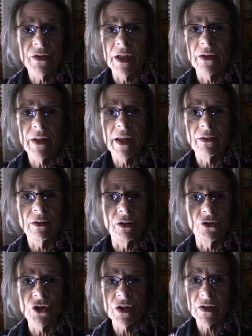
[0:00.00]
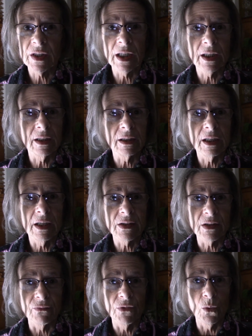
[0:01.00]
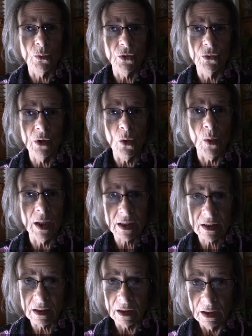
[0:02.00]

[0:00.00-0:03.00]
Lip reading: and then just getting a case of the you-know-whats